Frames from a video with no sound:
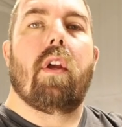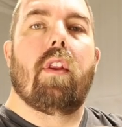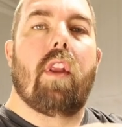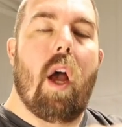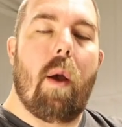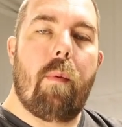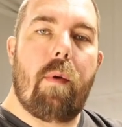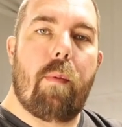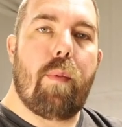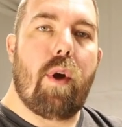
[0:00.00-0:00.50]
The
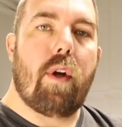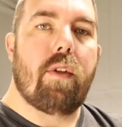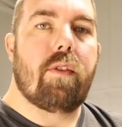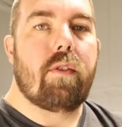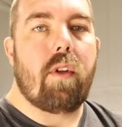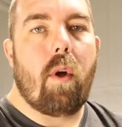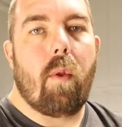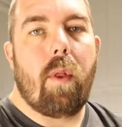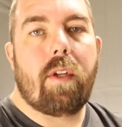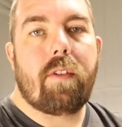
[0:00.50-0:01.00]
Humminbird
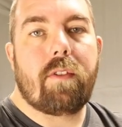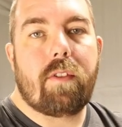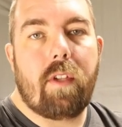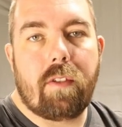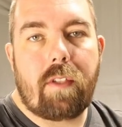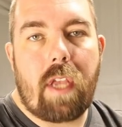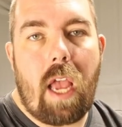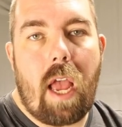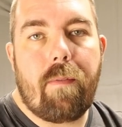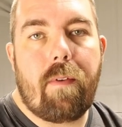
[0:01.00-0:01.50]
Solix
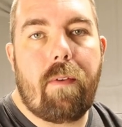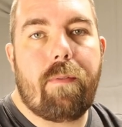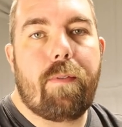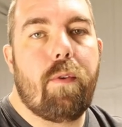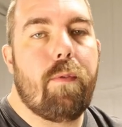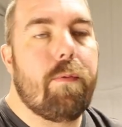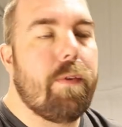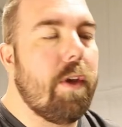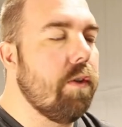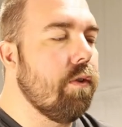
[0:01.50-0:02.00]
does have a
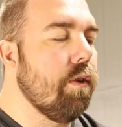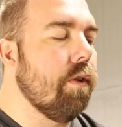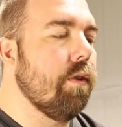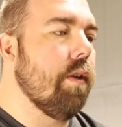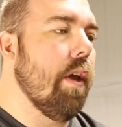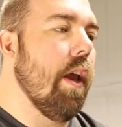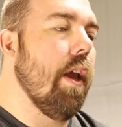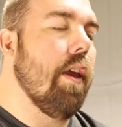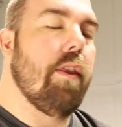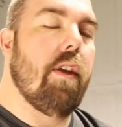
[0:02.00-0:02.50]
few
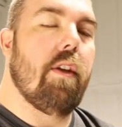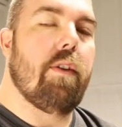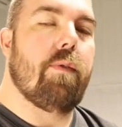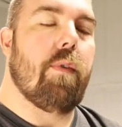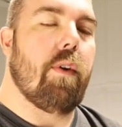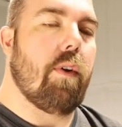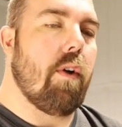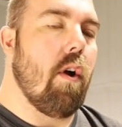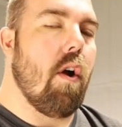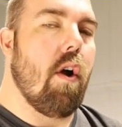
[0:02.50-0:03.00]
features in this
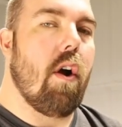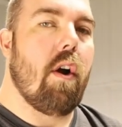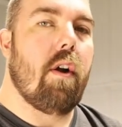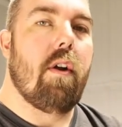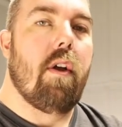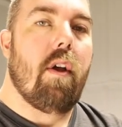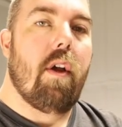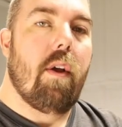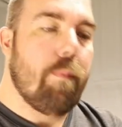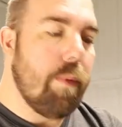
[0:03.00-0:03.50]

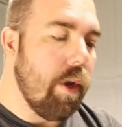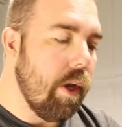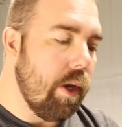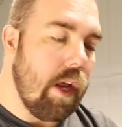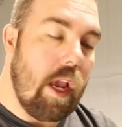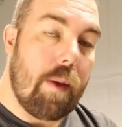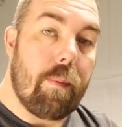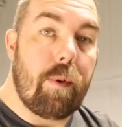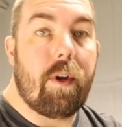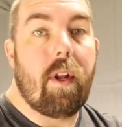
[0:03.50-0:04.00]
regard. Being
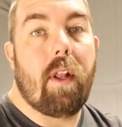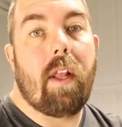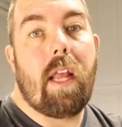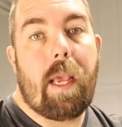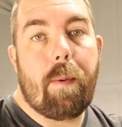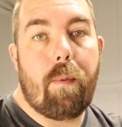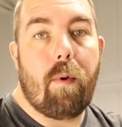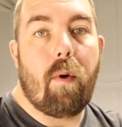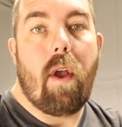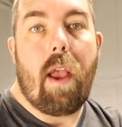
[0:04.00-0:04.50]
able to
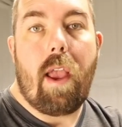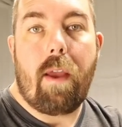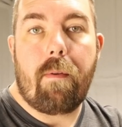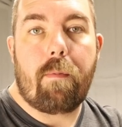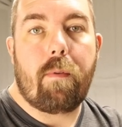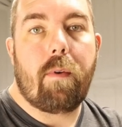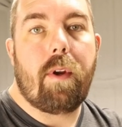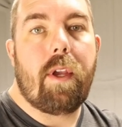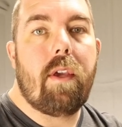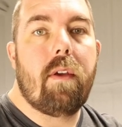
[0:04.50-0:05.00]
label
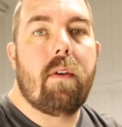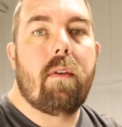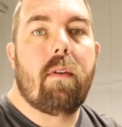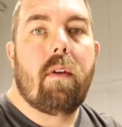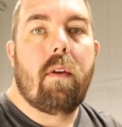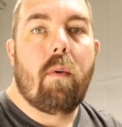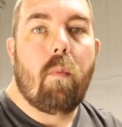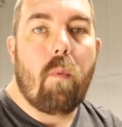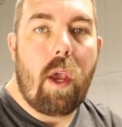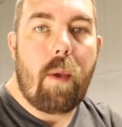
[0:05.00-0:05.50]
every
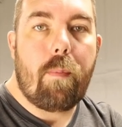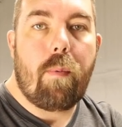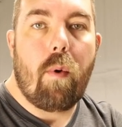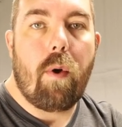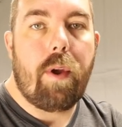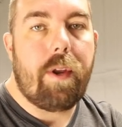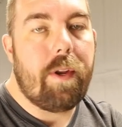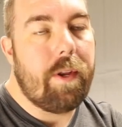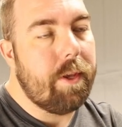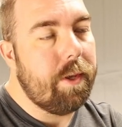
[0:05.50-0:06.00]

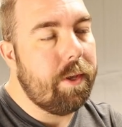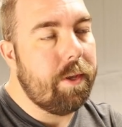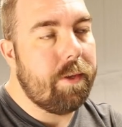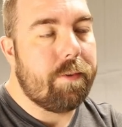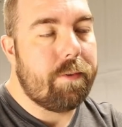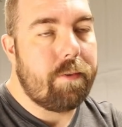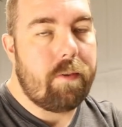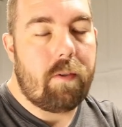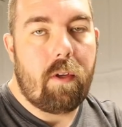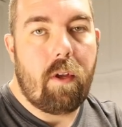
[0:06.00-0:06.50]
waypoint
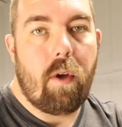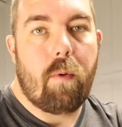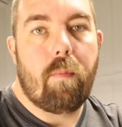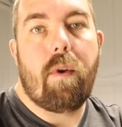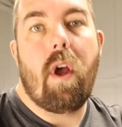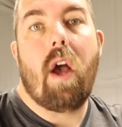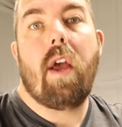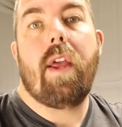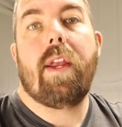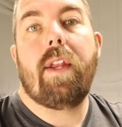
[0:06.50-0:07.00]
is, you know,
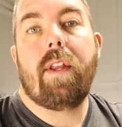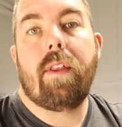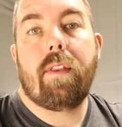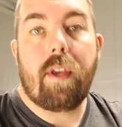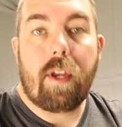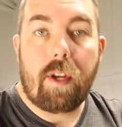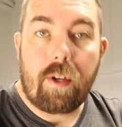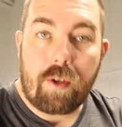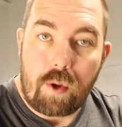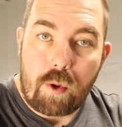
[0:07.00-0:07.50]
not
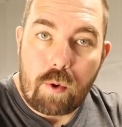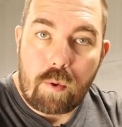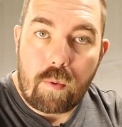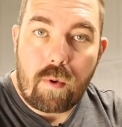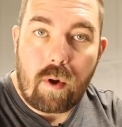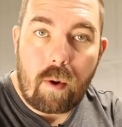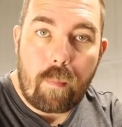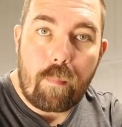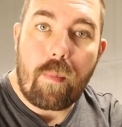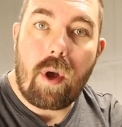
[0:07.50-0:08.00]
anything
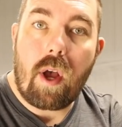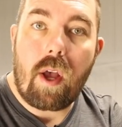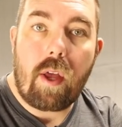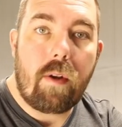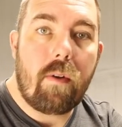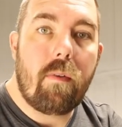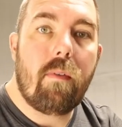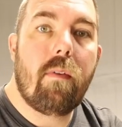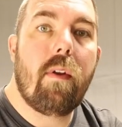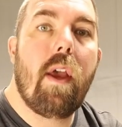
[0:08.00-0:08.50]
new,
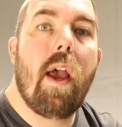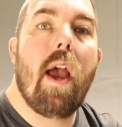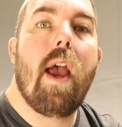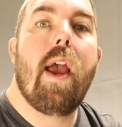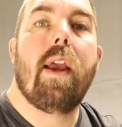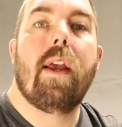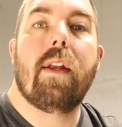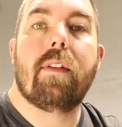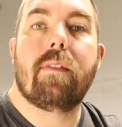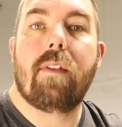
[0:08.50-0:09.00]
but
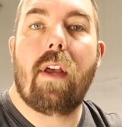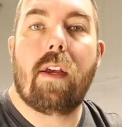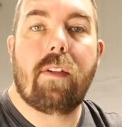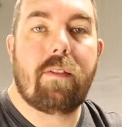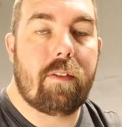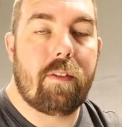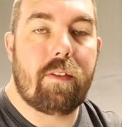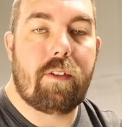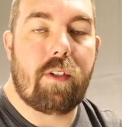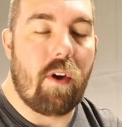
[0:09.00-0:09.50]
hey, it's
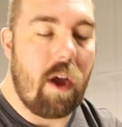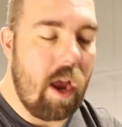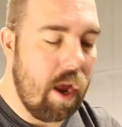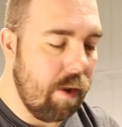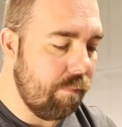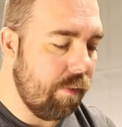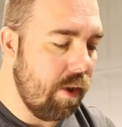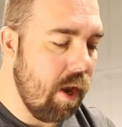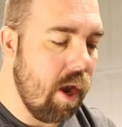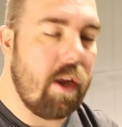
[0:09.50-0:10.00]
nice to still
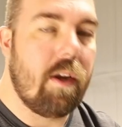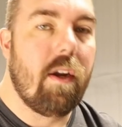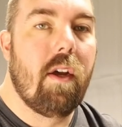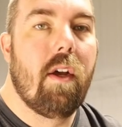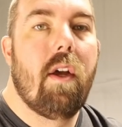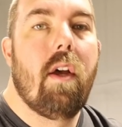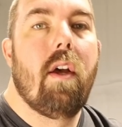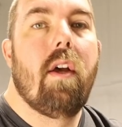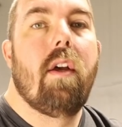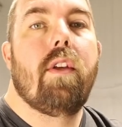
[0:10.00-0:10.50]
have that.
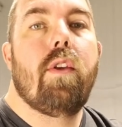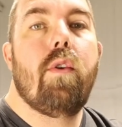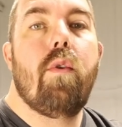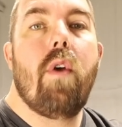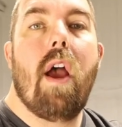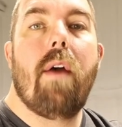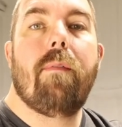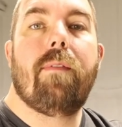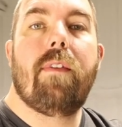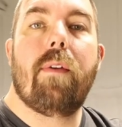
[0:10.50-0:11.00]
You
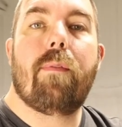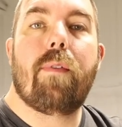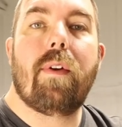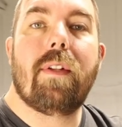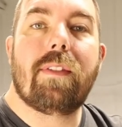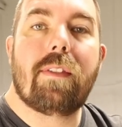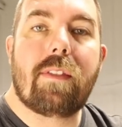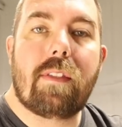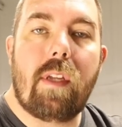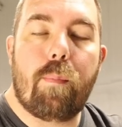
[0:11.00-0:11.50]
have
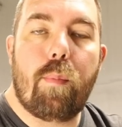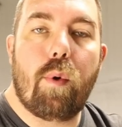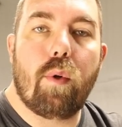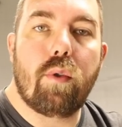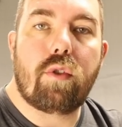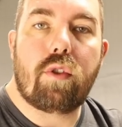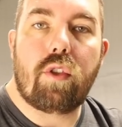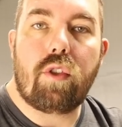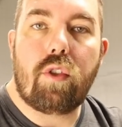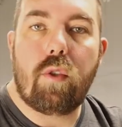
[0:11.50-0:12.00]
different
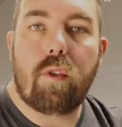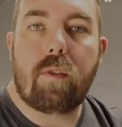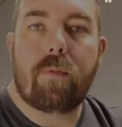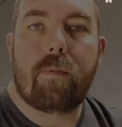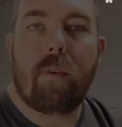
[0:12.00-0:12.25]
symbols to use